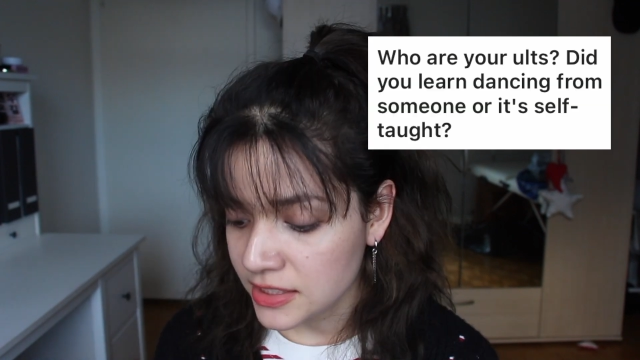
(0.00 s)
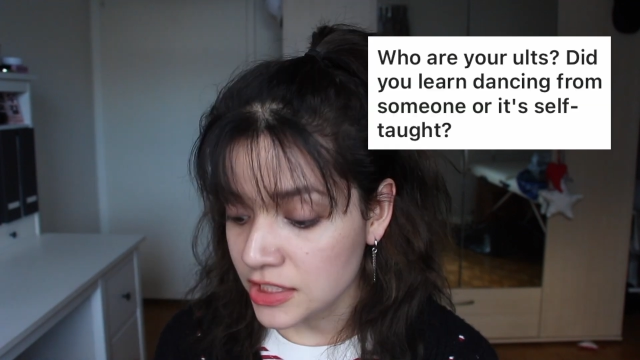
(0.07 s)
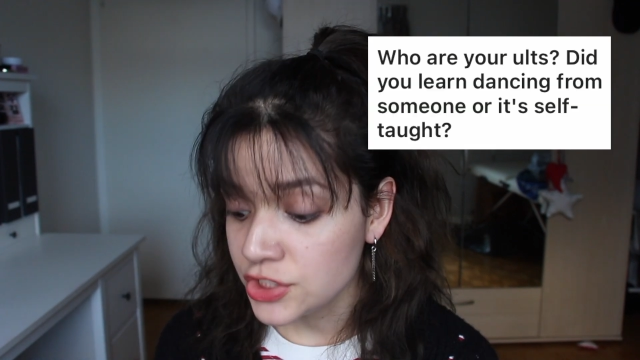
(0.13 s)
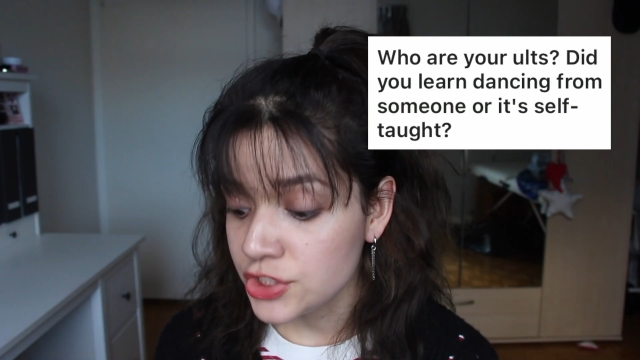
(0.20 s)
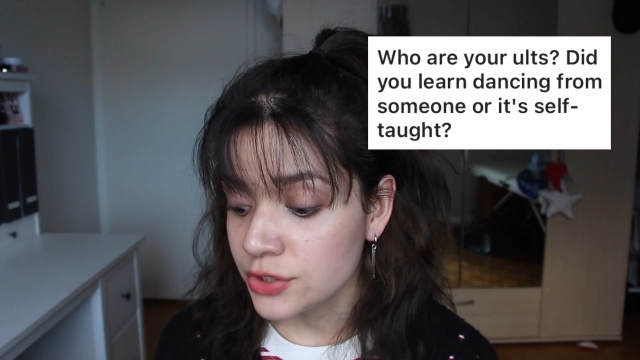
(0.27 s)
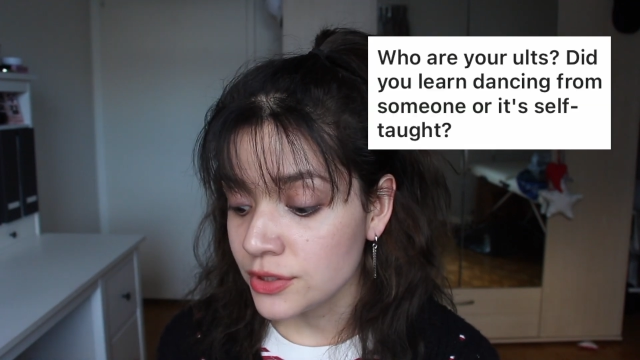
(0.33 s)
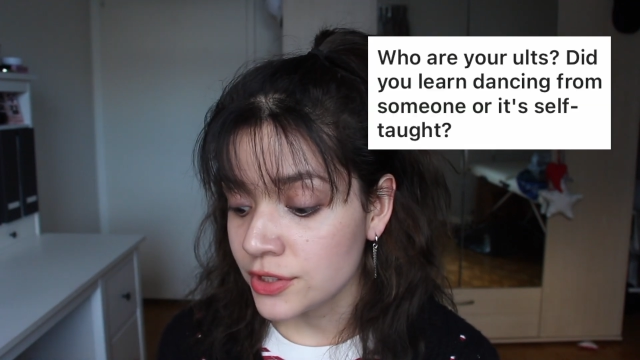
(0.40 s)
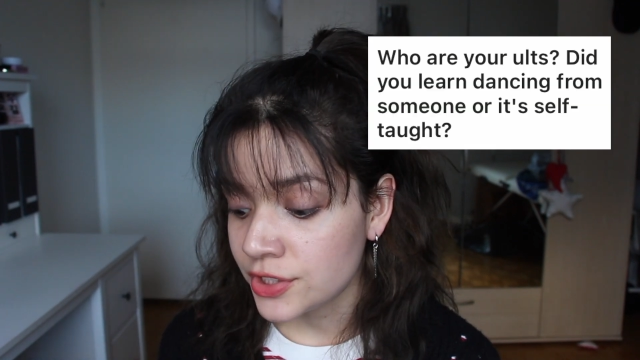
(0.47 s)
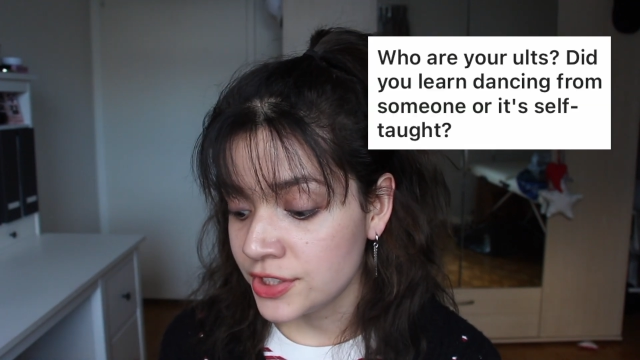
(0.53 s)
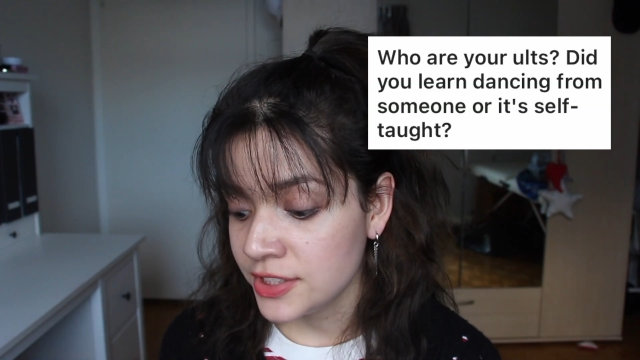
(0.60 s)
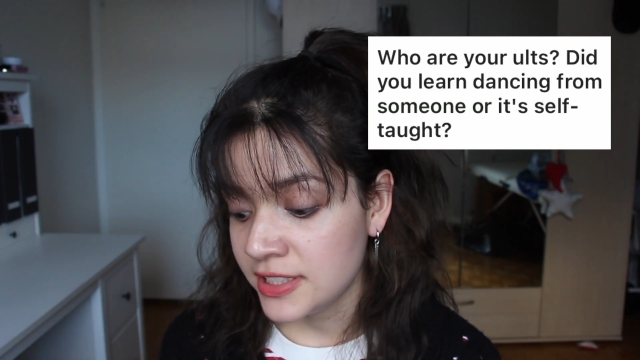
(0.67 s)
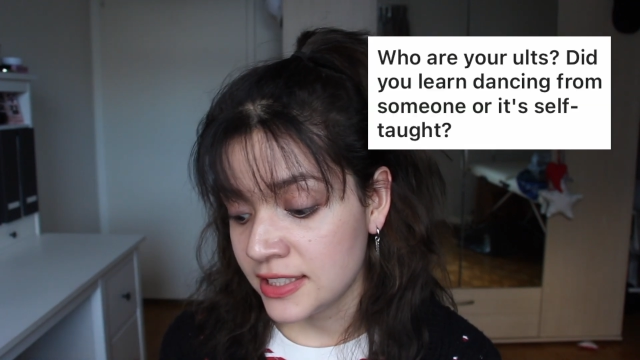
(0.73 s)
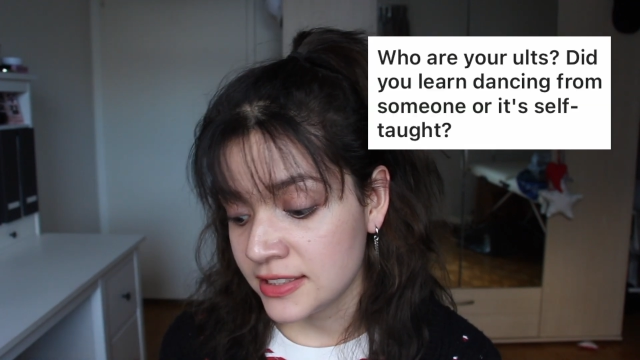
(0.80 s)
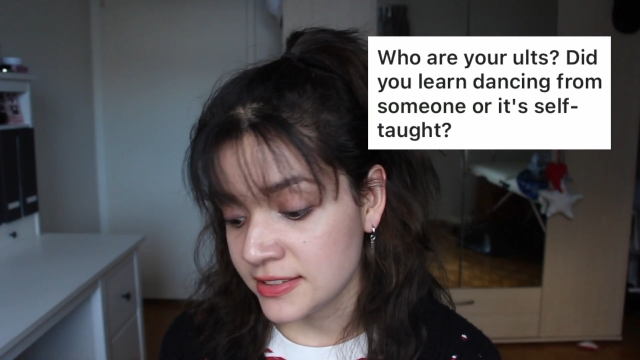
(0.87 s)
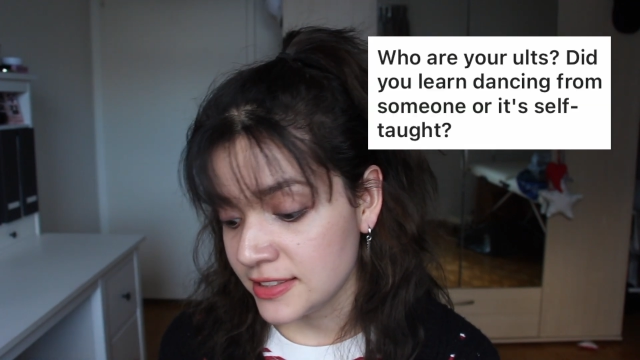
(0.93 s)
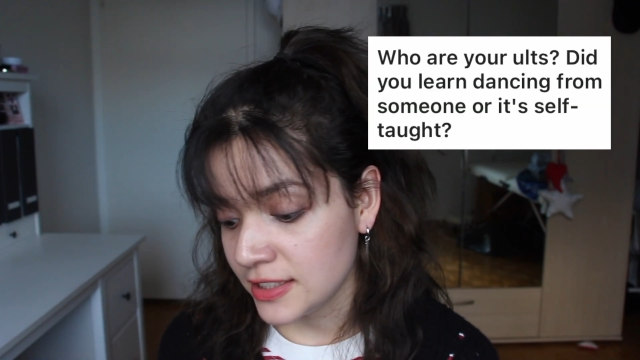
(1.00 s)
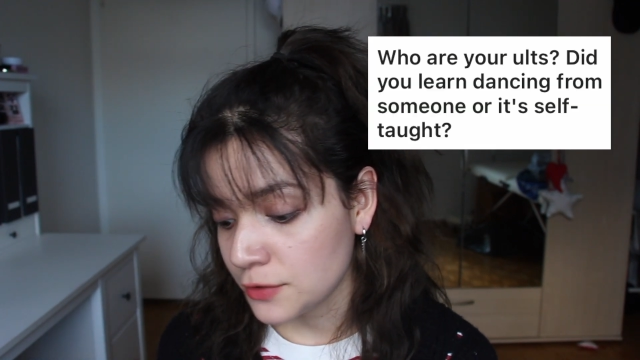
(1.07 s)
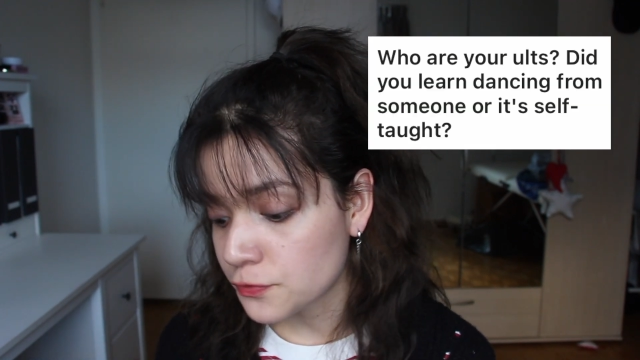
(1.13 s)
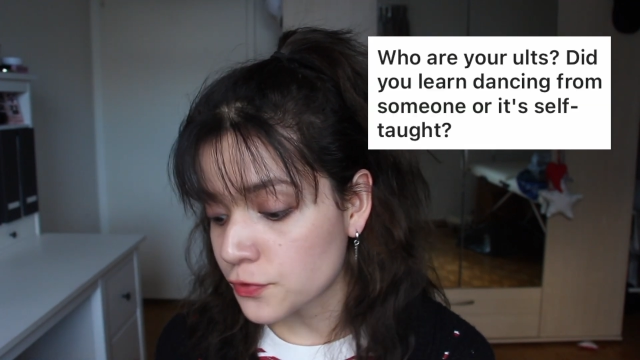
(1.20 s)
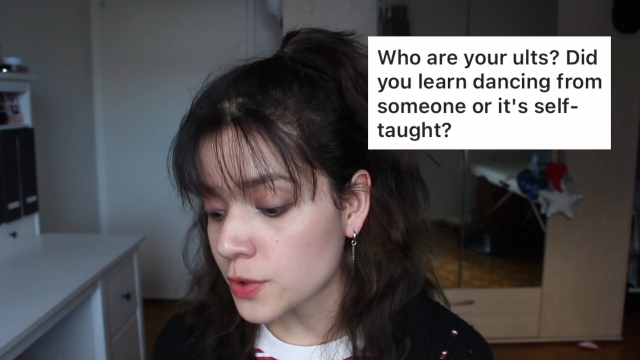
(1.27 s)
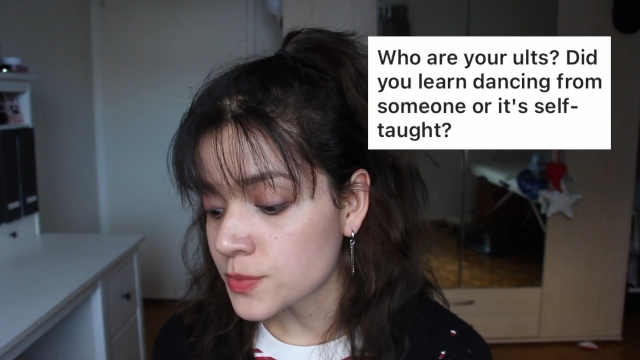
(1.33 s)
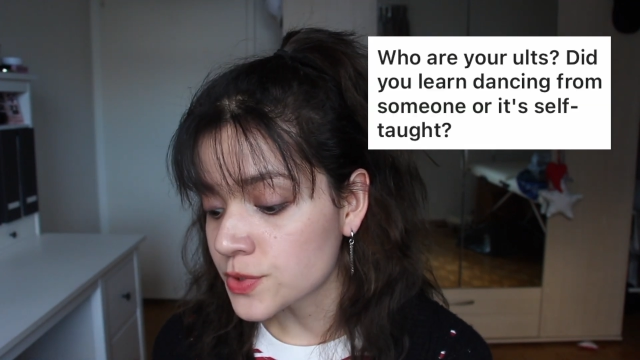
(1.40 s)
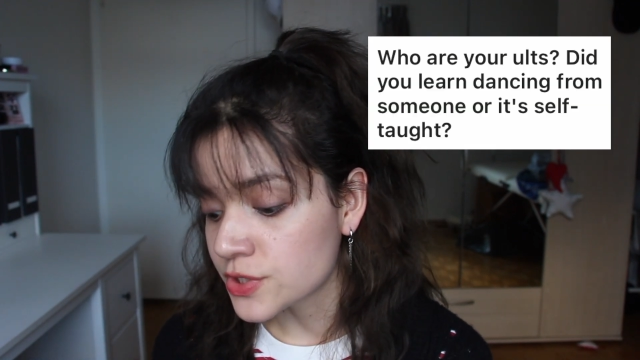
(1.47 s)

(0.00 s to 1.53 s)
Did you learn dancing from